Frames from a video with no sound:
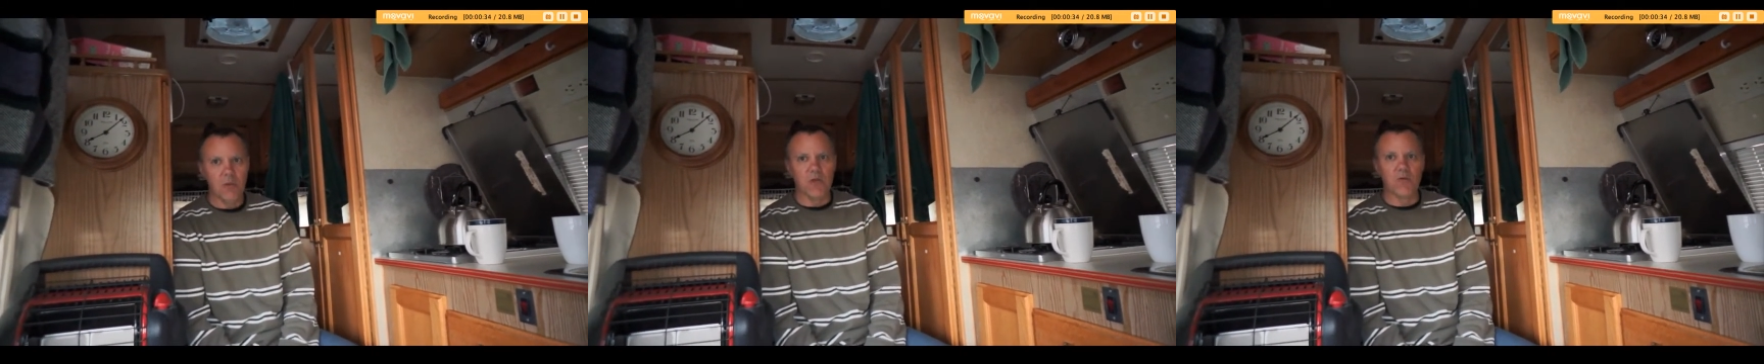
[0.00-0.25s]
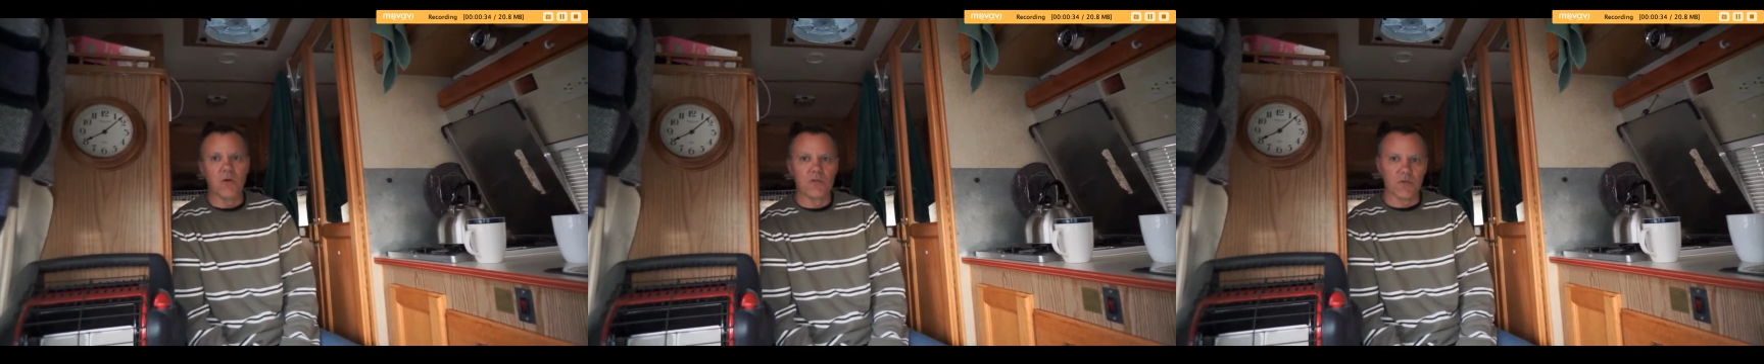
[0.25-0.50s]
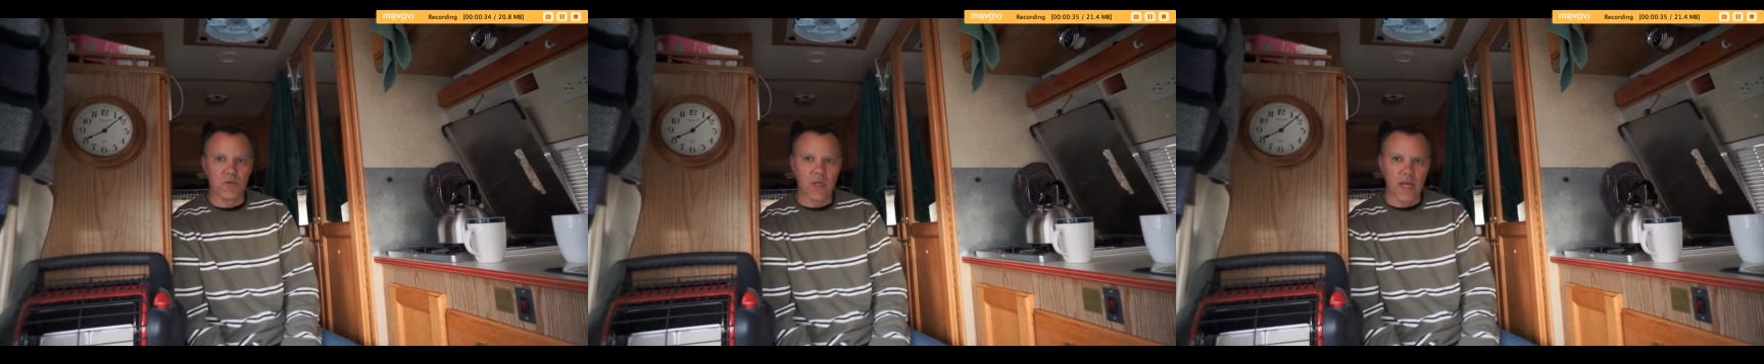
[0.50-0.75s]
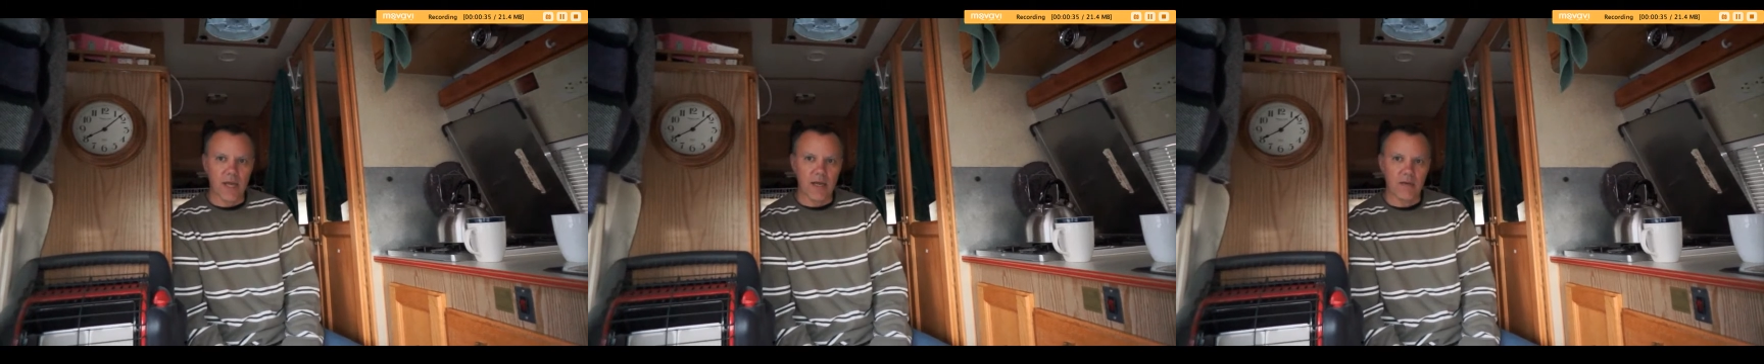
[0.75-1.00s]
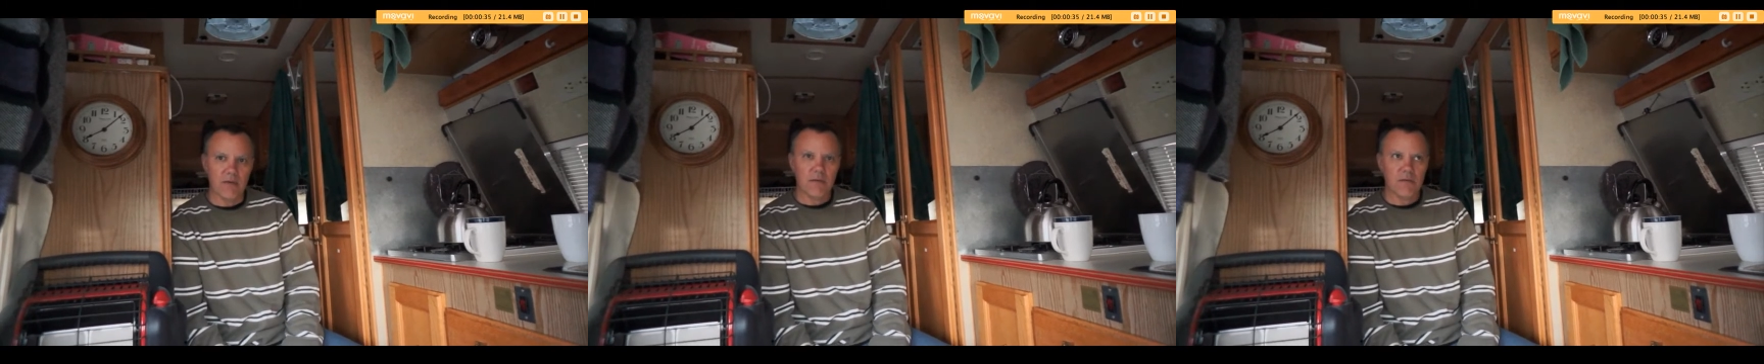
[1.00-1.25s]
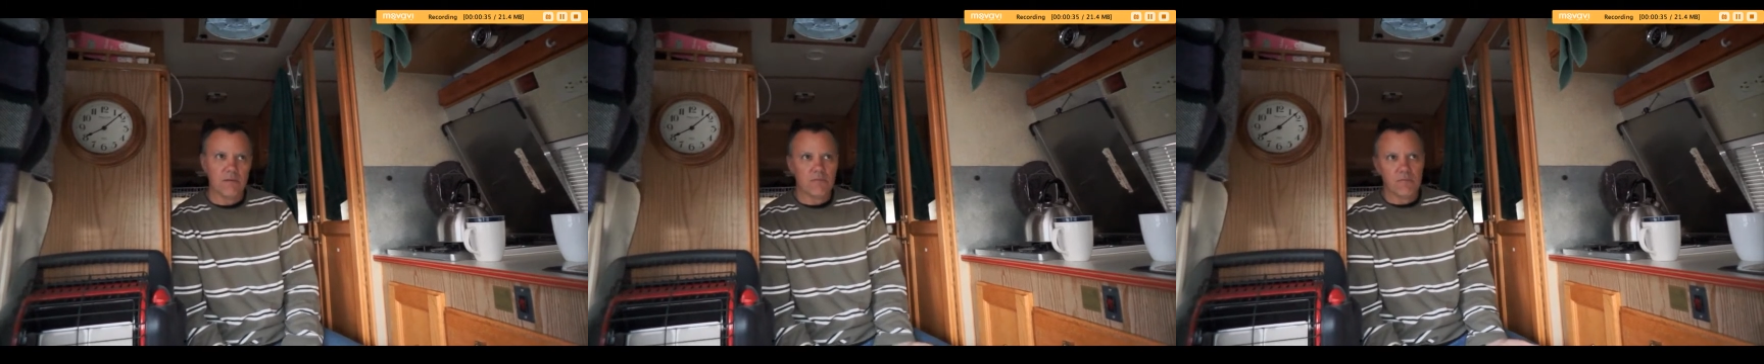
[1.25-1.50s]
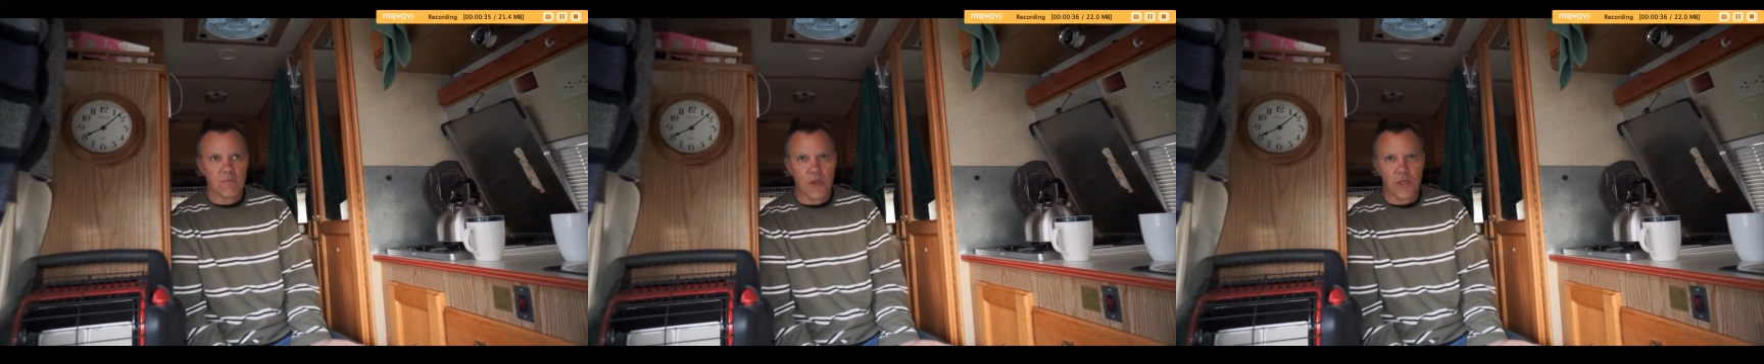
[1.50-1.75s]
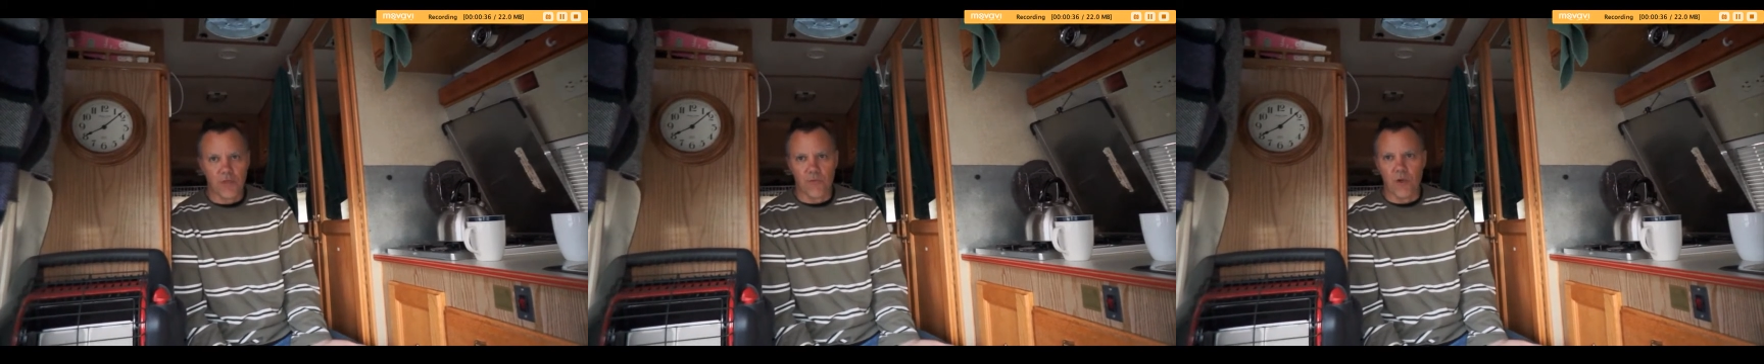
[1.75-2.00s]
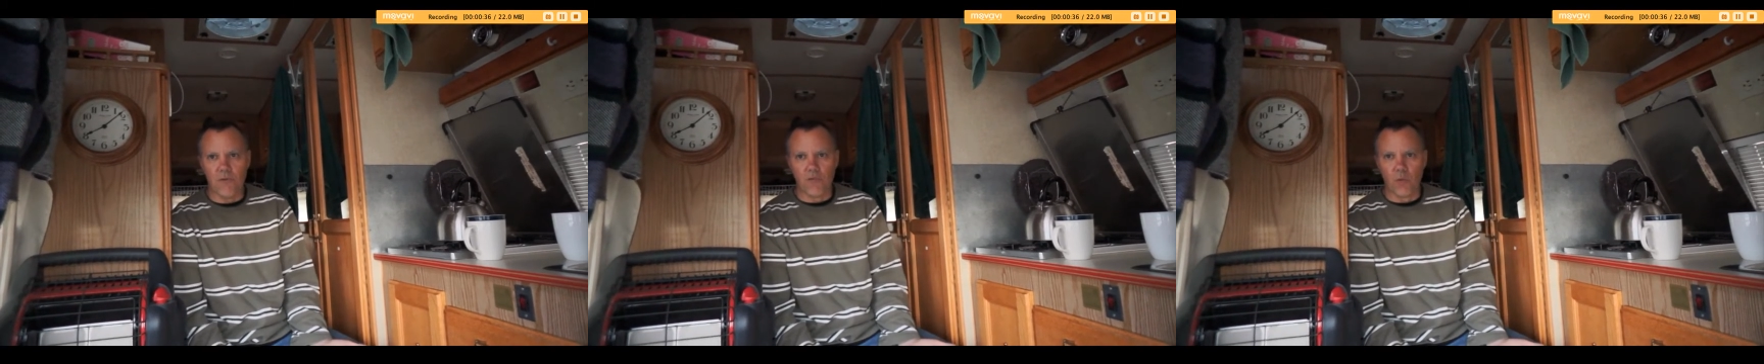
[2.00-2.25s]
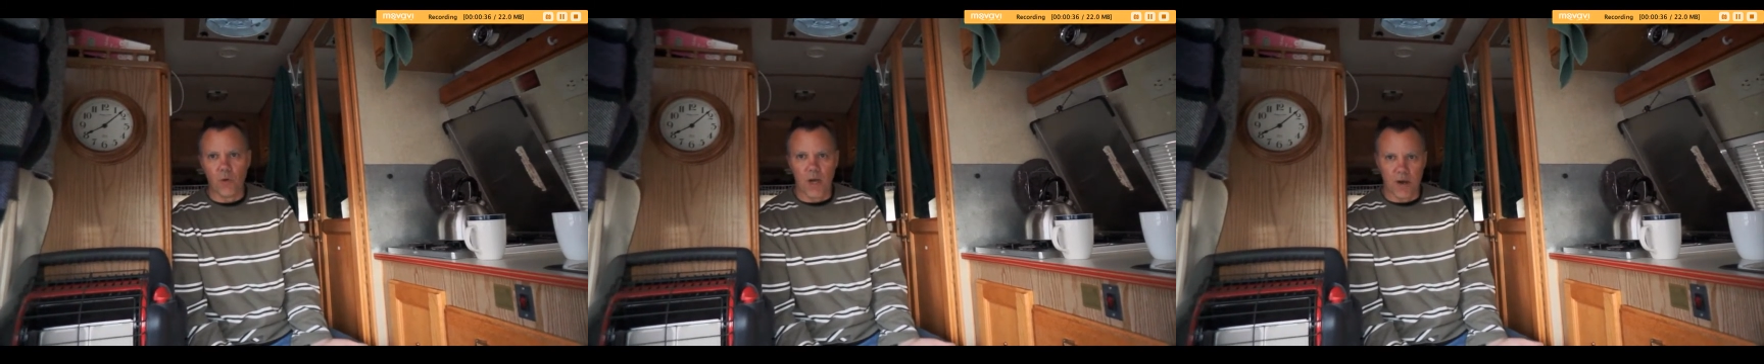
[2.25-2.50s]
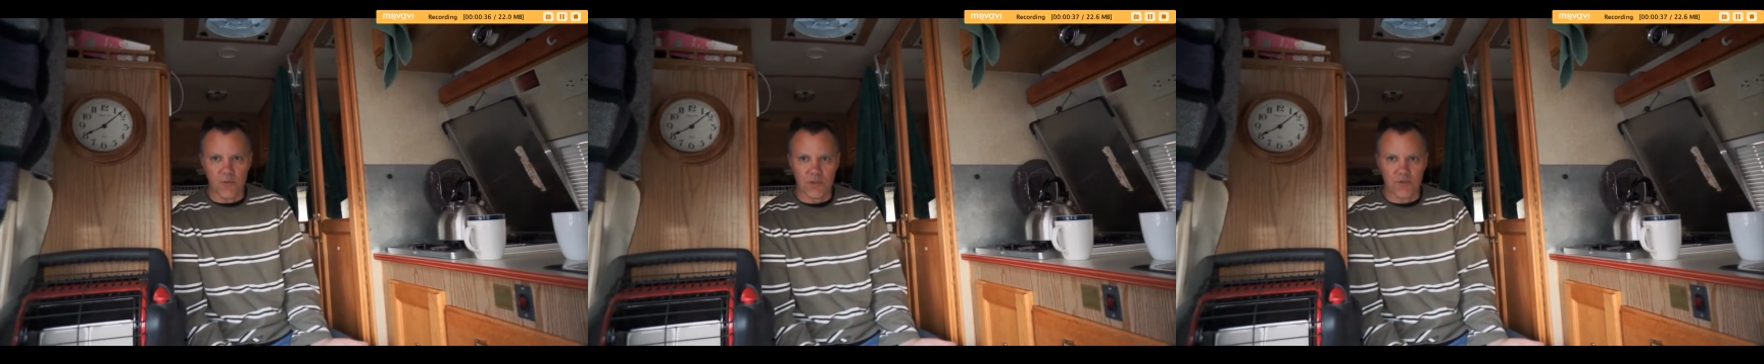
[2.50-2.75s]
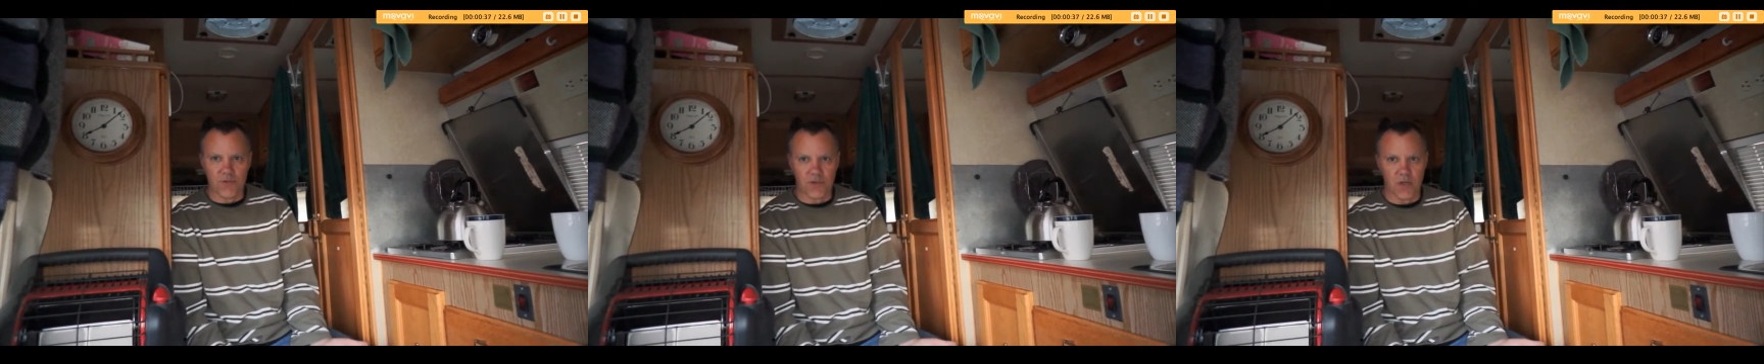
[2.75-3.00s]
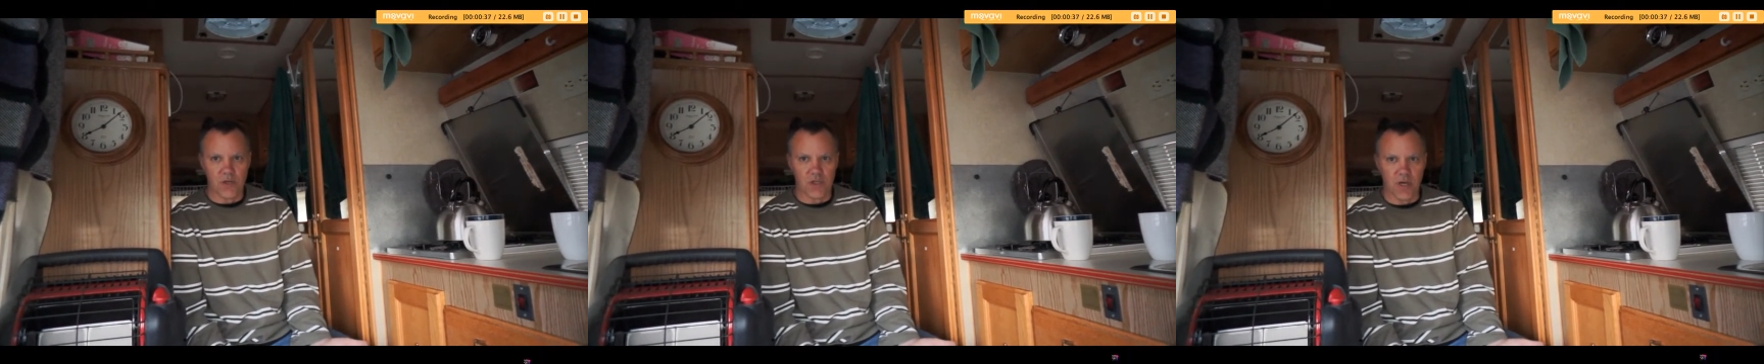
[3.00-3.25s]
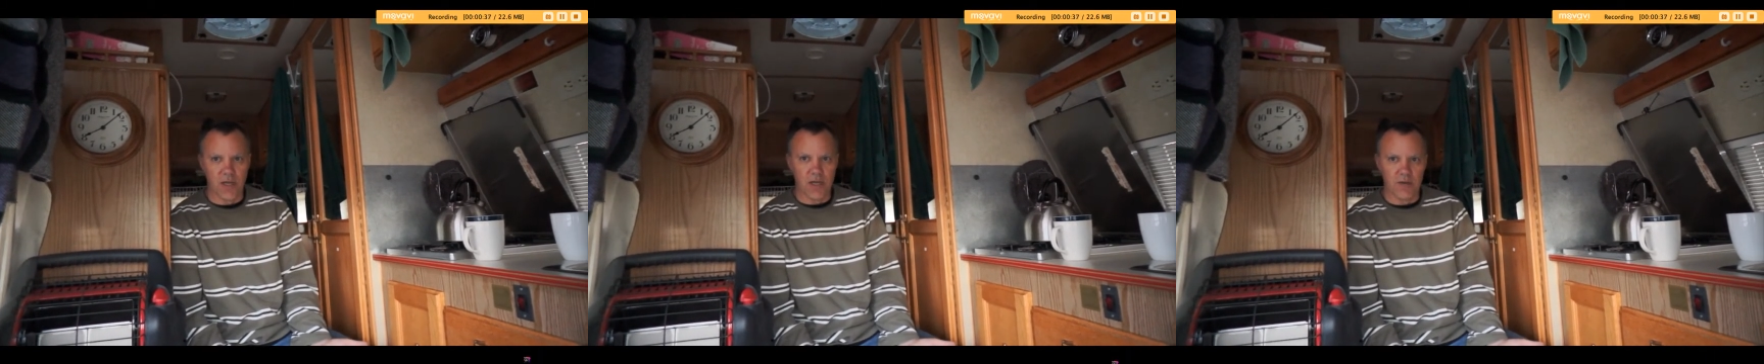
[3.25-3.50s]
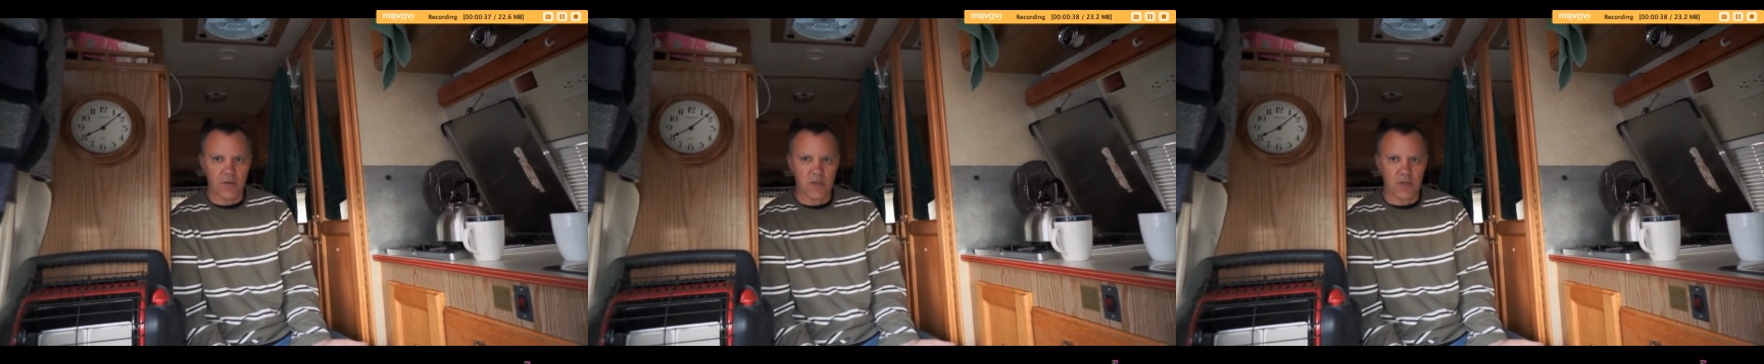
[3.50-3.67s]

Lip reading: but you also get 3-4 hours of sunshine